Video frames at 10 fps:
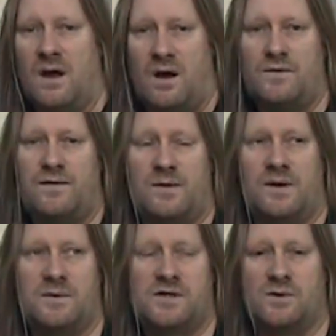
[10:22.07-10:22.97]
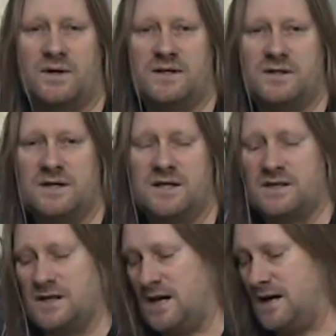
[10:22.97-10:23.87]
Hopefully we're going to be talking to
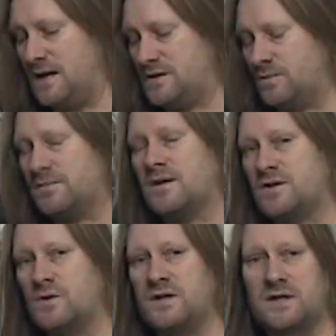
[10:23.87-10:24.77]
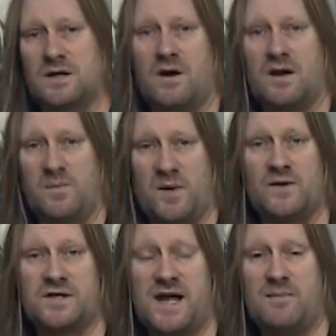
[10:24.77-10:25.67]
this talking to the guy that built
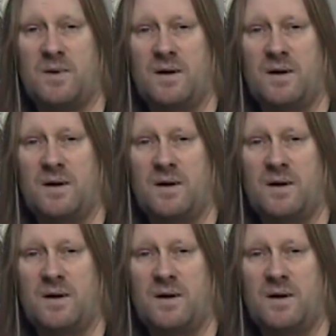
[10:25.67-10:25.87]
this amp,